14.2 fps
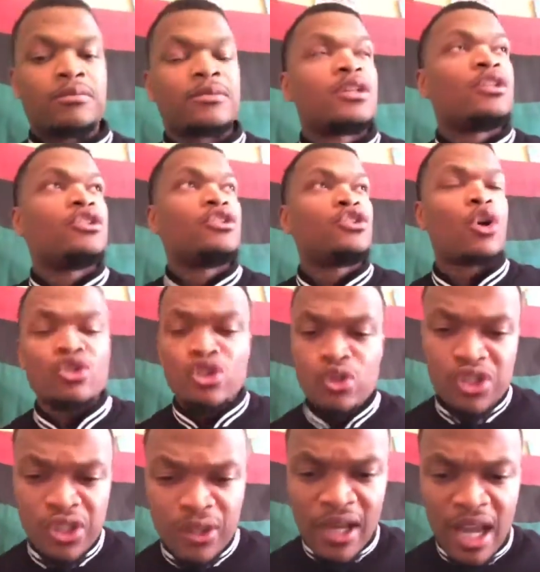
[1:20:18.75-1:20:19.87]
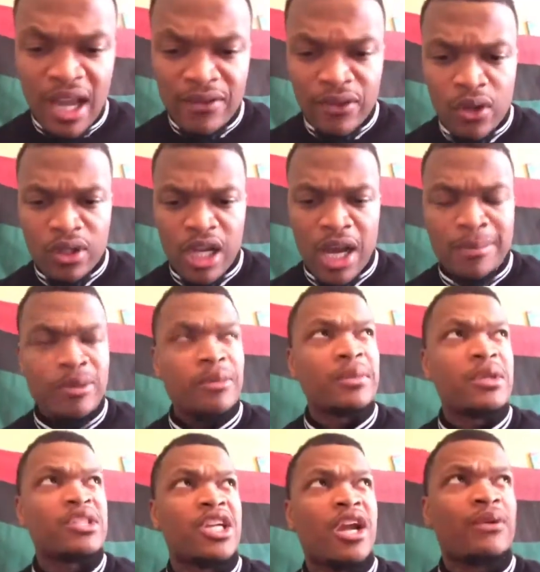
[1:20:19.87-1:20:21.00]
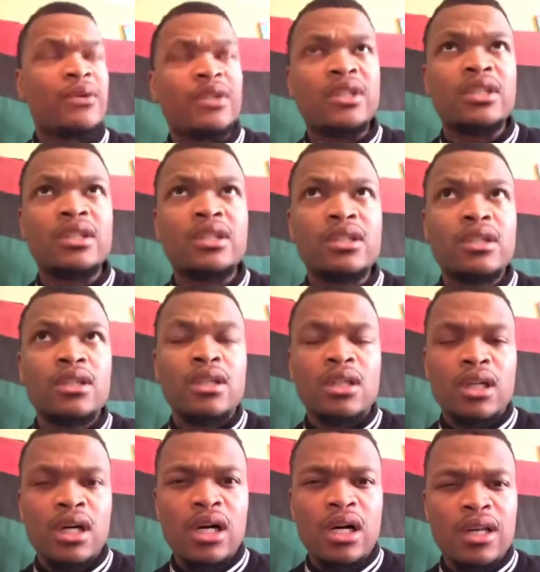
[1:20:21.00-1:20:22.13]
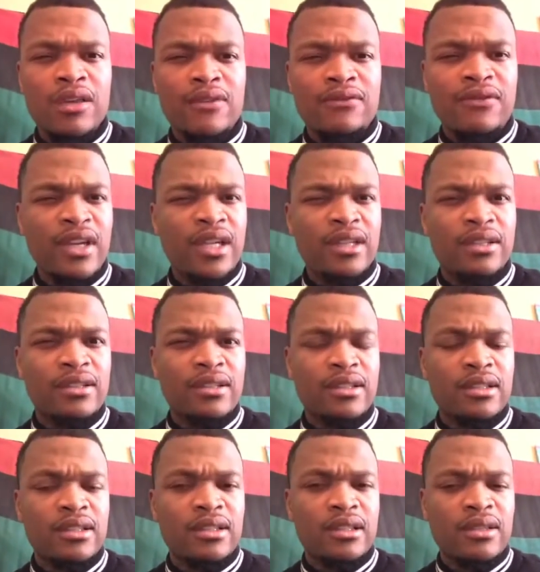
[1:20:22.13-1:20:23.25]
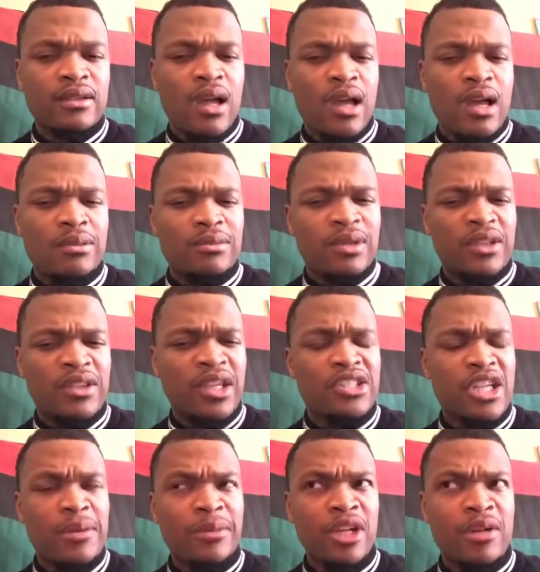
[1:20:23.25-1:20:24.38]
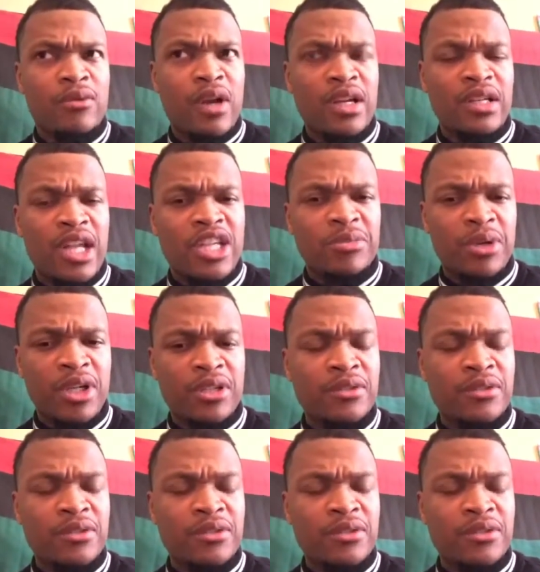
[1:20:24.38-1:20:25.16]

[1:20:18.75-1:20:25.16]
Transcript: don't you still have your complementarity event? I think it's coming up right next month.